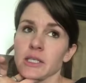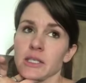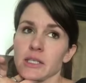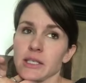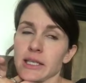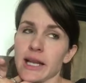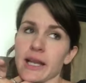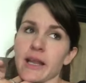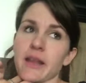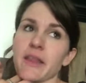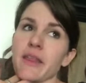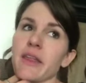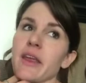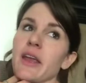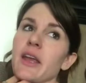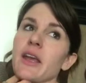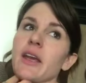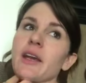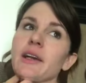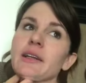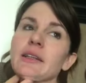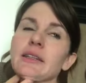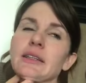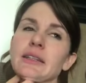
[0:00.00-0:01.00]

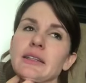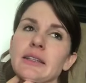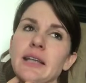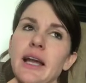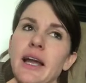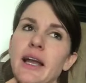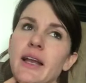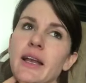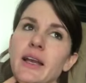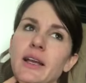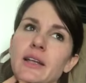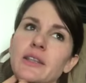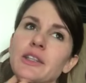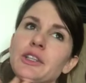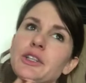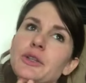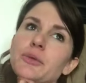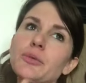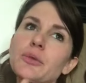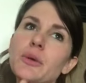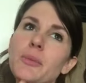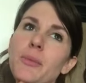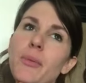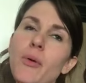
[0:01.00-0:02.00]
Anything exciting to
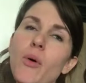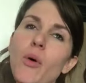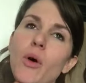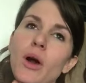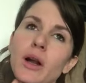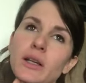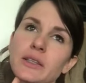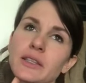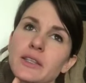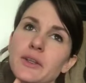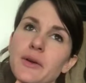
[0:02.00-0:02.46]
report?